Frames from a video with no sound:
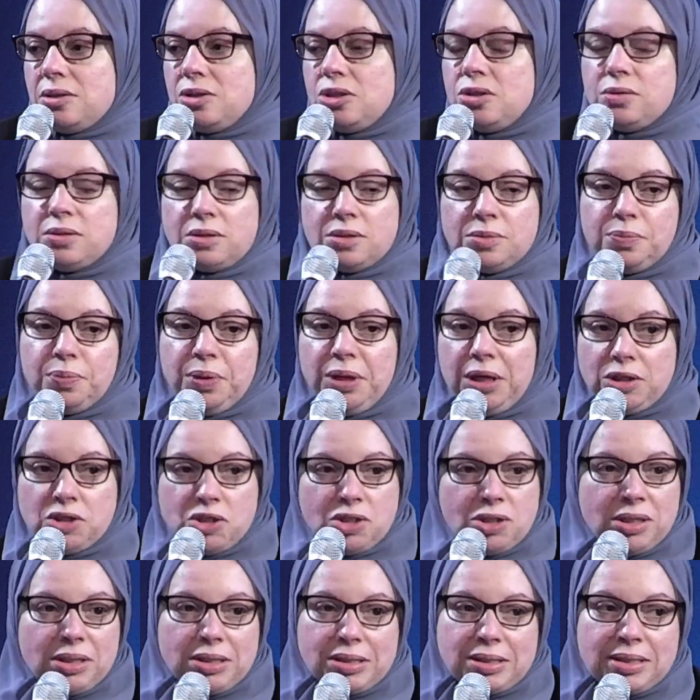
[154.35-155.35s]
She was a
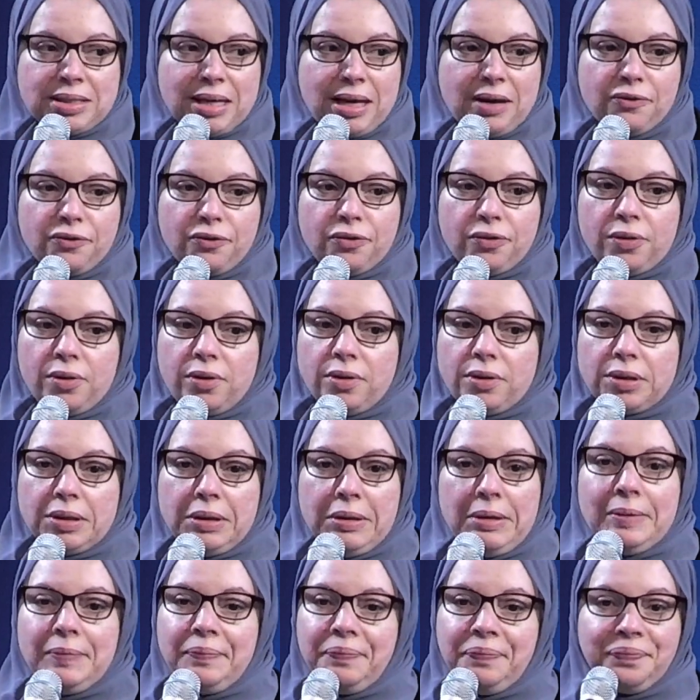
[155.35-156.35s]
PhD at Stanford,
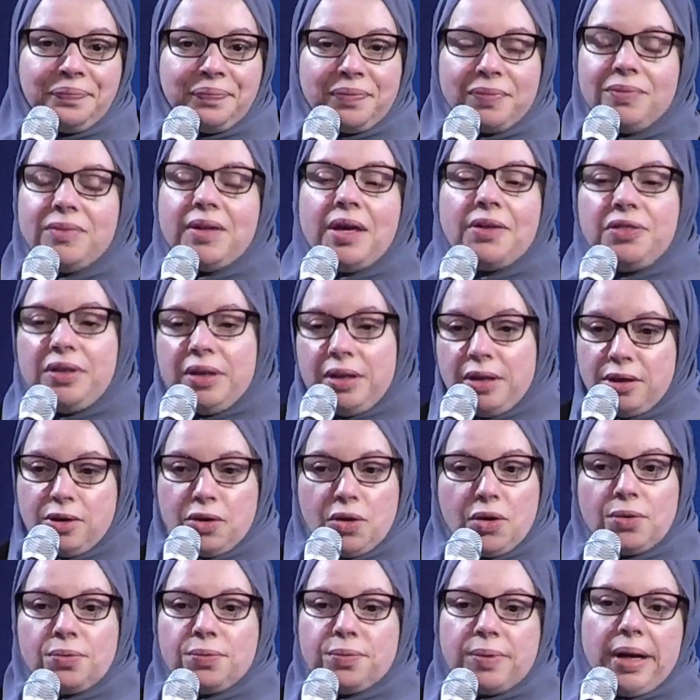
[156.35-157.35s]
nothing in
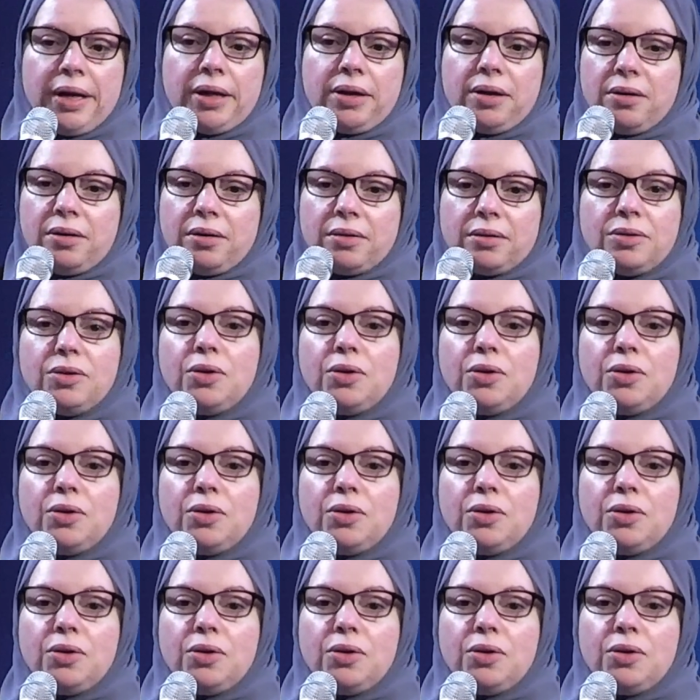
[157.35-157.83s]
her record,